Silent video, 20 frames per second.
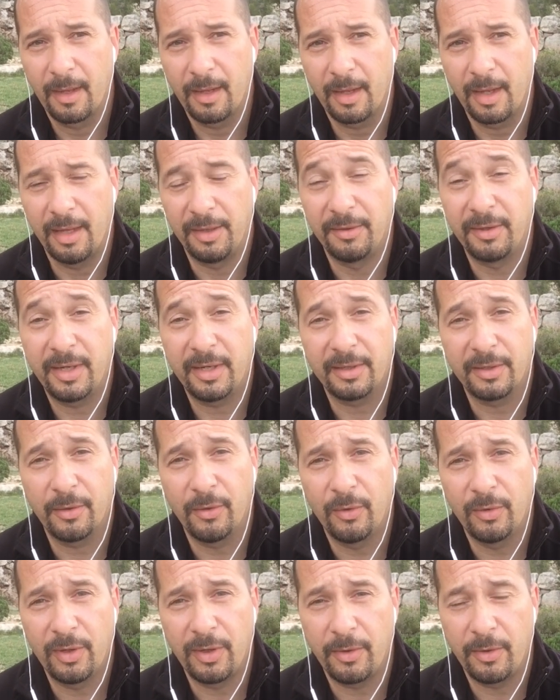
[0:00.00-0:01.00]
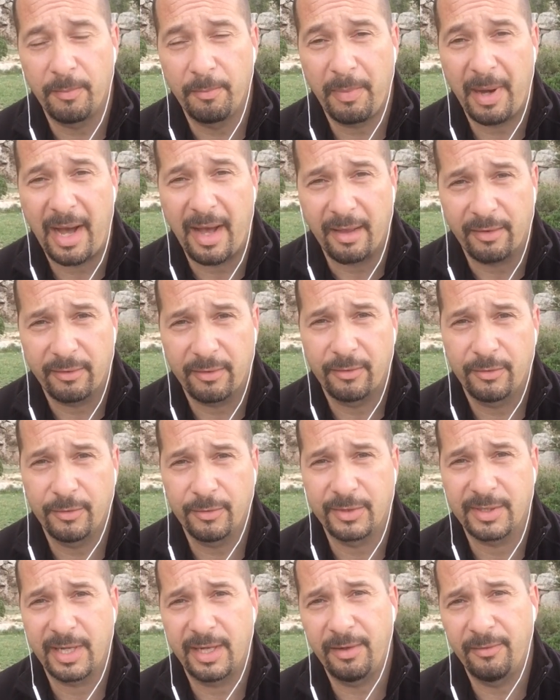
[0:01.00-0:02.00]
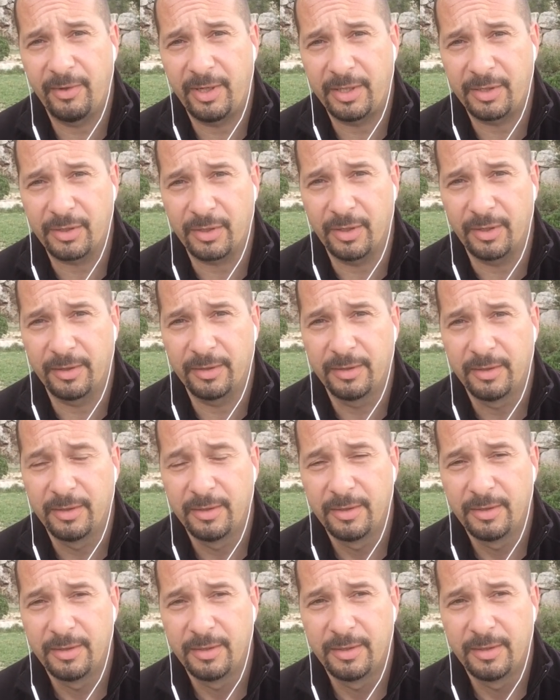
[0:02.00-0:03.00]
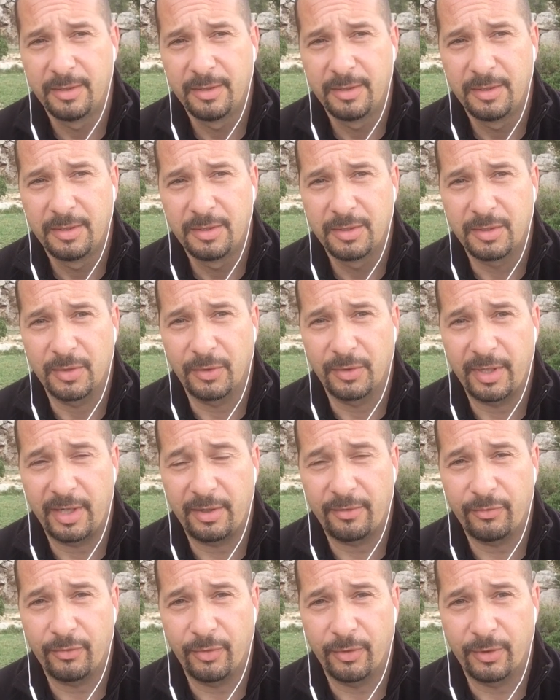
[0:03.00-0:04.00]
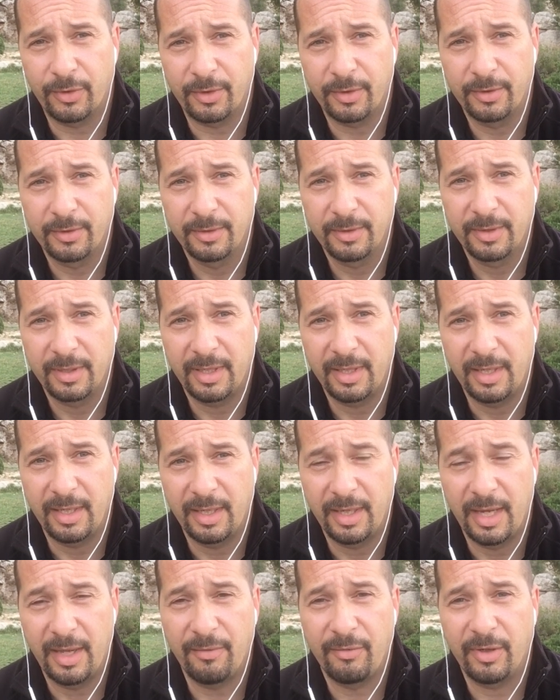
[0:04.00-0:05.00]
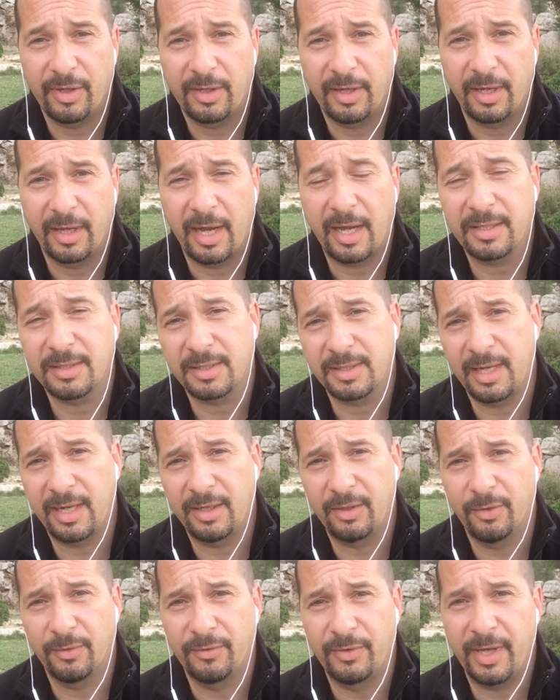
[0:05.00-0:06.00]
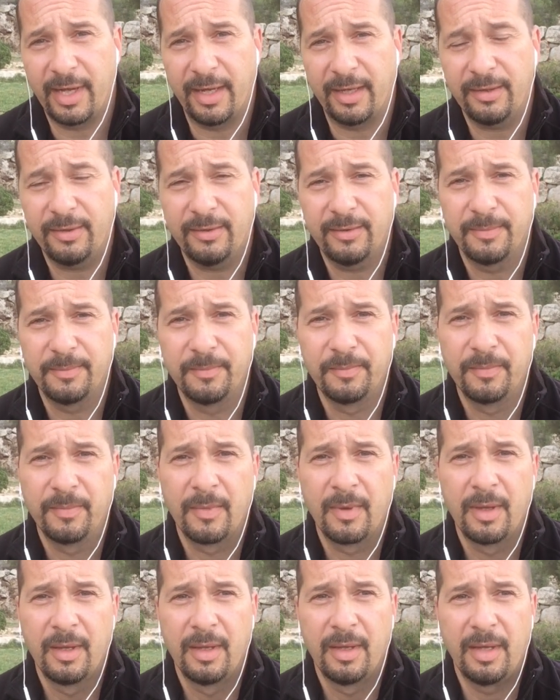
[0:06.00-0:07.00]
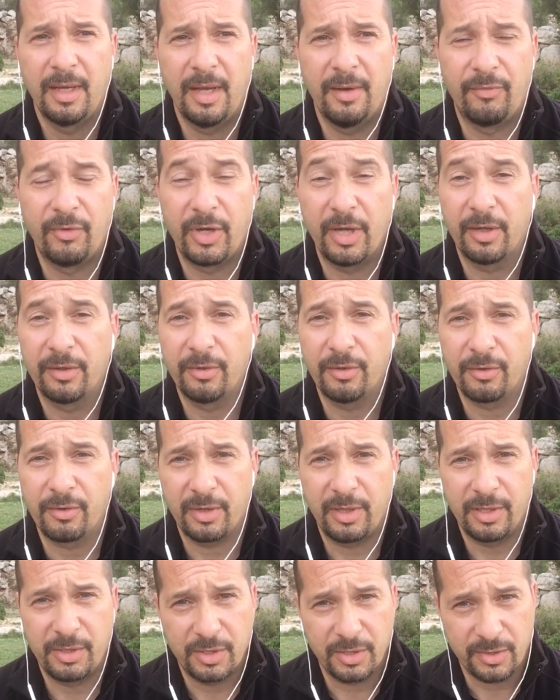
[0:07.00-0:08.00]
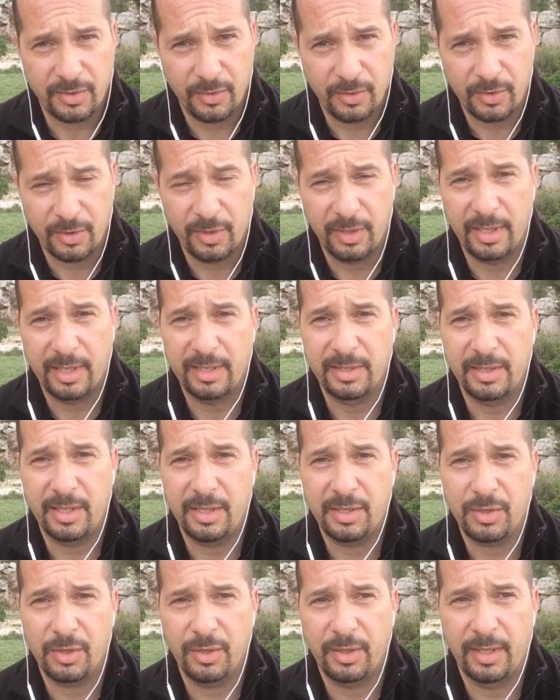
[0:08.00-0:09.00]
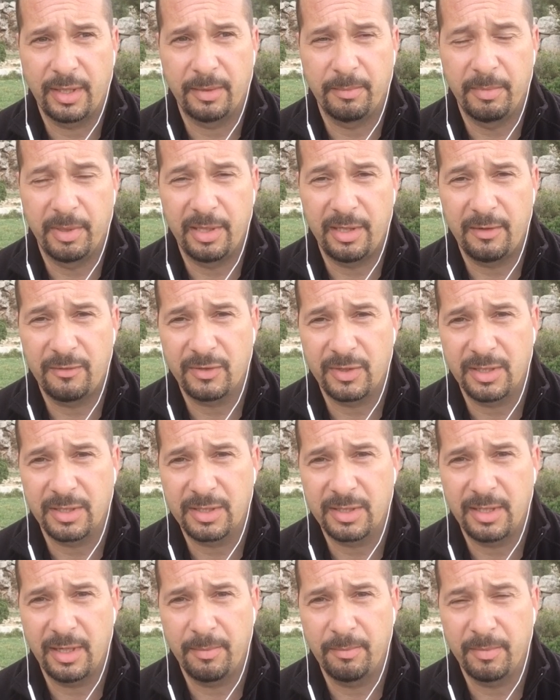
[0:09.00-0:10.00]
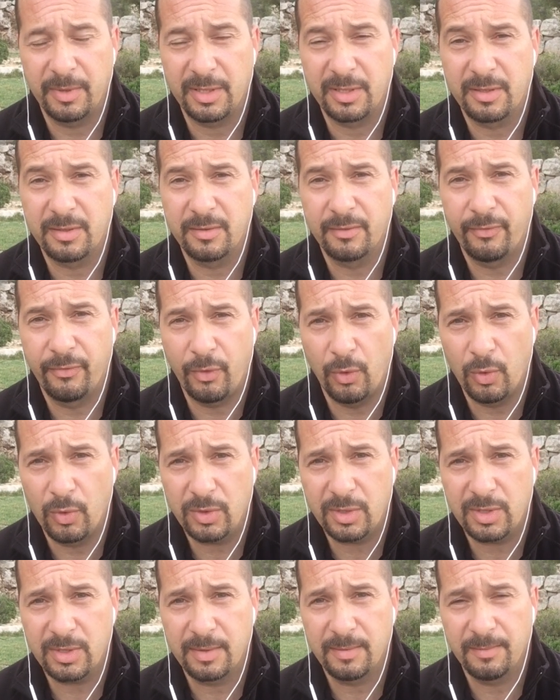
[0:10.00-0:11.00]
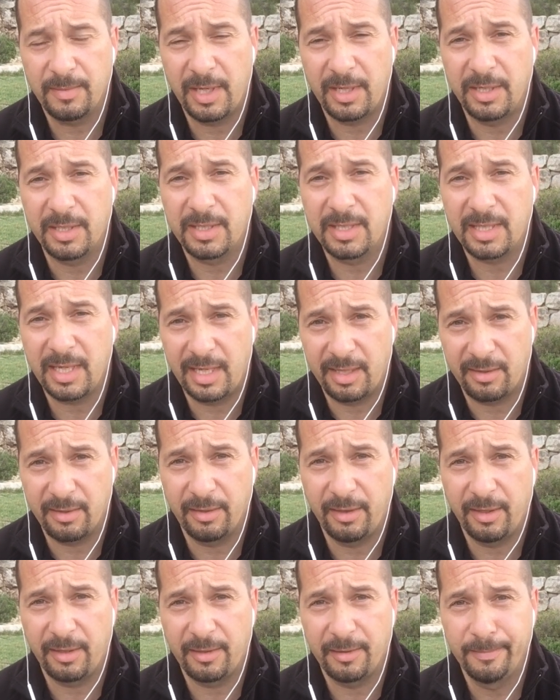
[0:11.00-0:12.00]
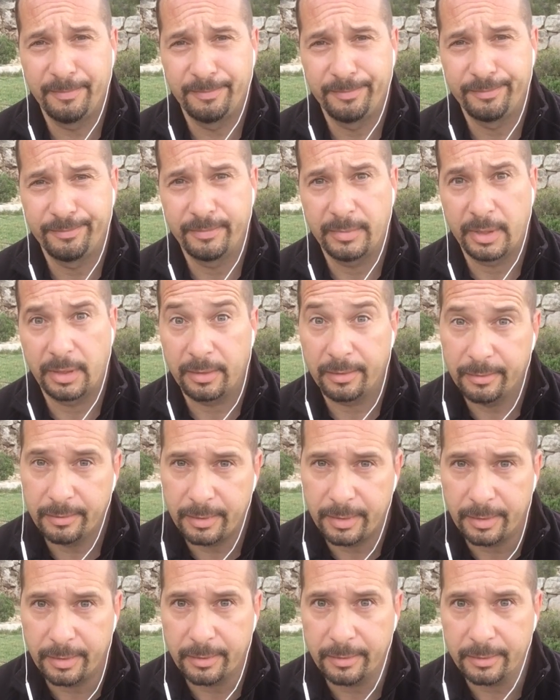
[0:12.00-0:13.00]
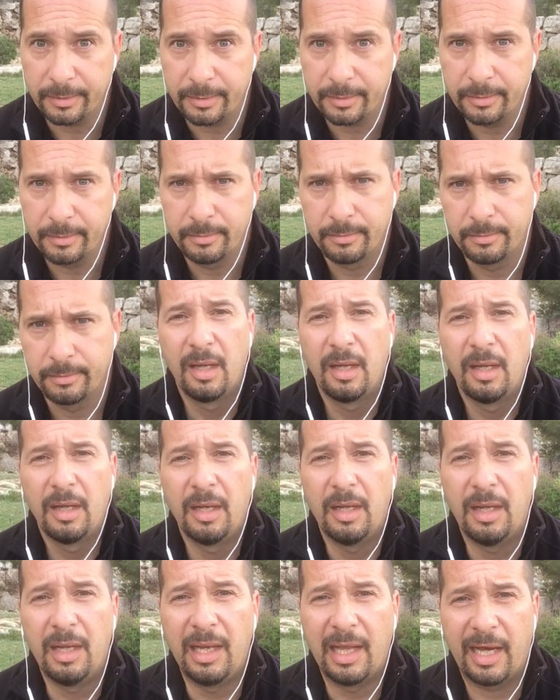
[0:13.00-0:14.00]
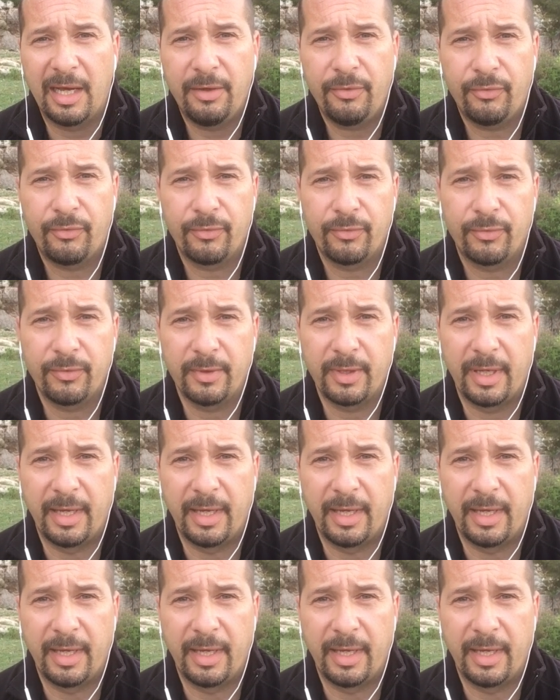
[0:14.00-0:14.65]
and they are the only path to salvation. So therefore, everything outside of that, every other religious organization and belief system is false and it's satanic, including yours. Life